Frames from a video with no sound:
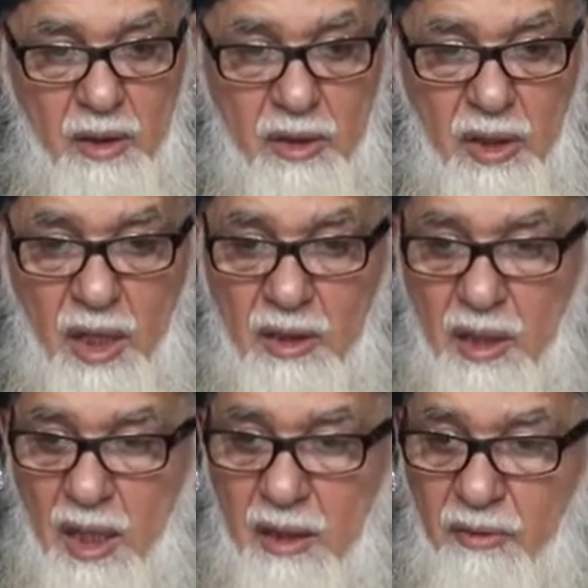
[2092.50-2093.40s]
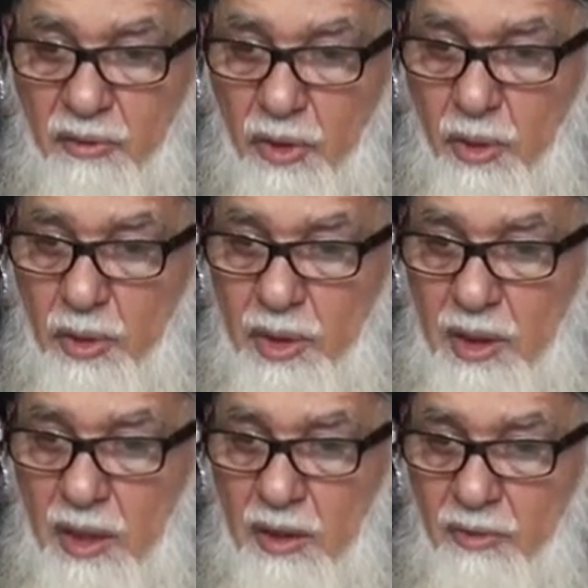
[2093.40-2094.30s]
the sheikhs and the
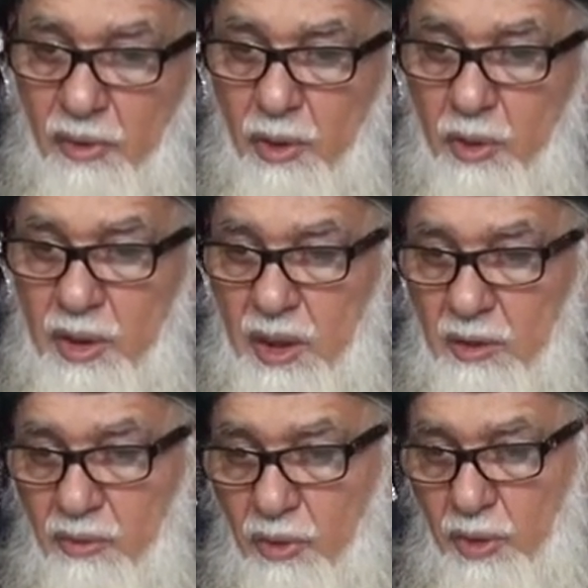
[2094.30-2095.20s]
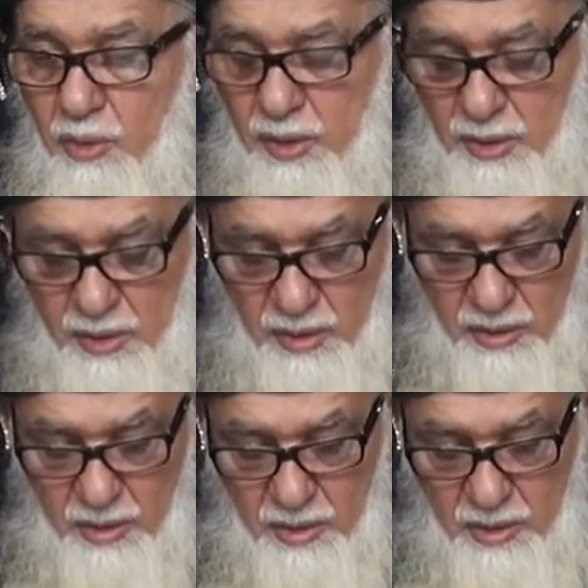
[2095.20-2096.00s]
followers and the followers and followers.